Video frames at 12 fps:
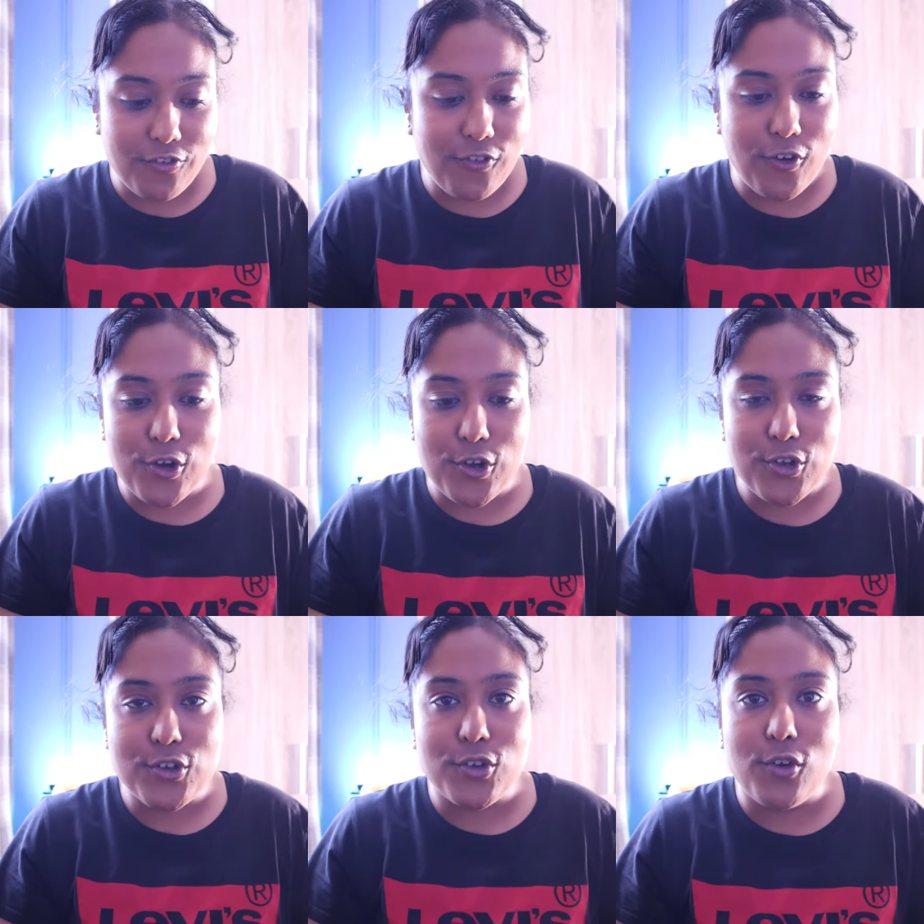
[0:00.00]

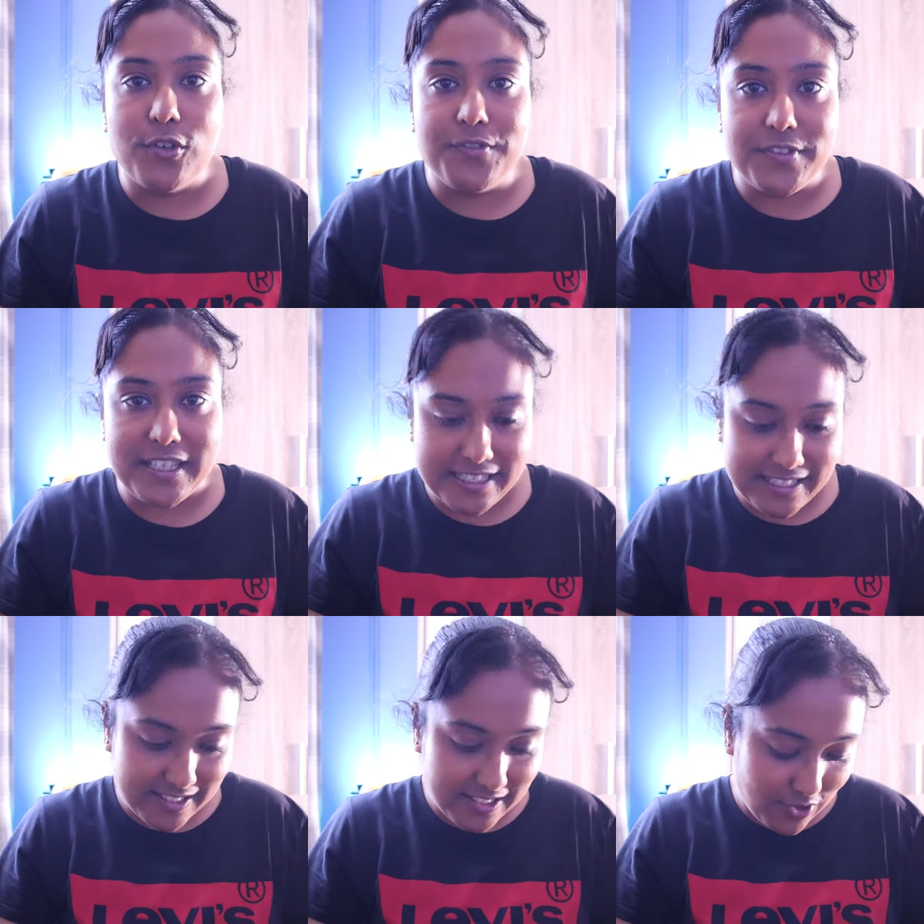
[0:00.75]
fond of
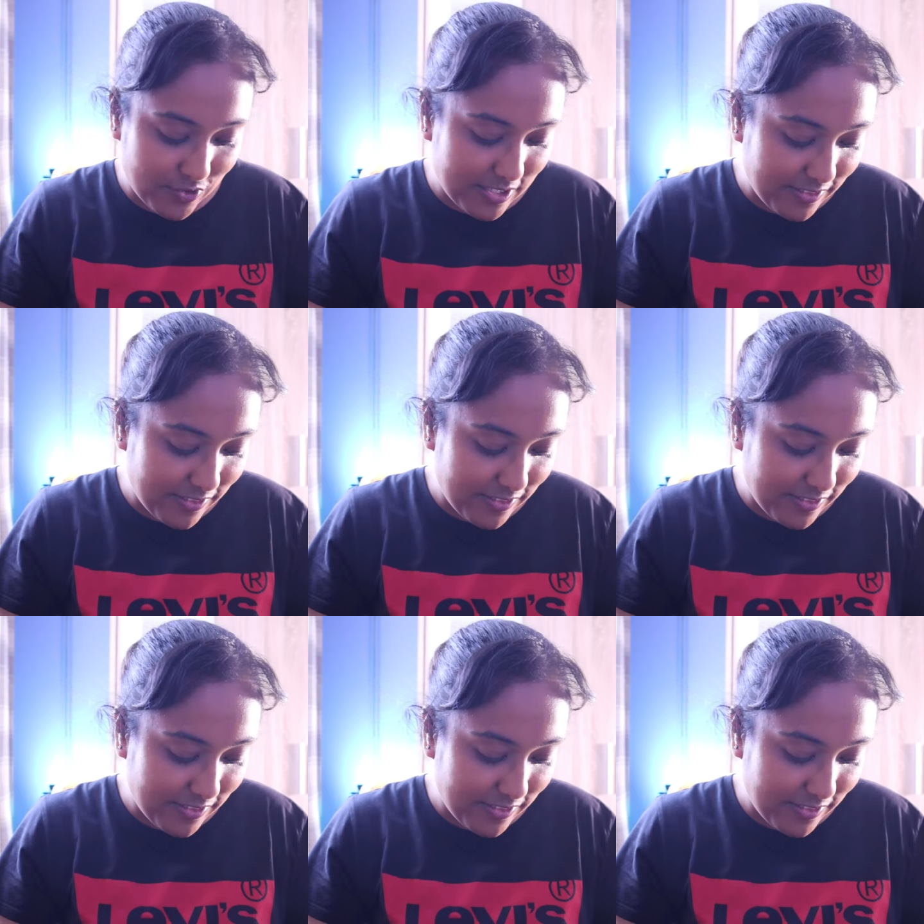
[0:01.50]
these styles.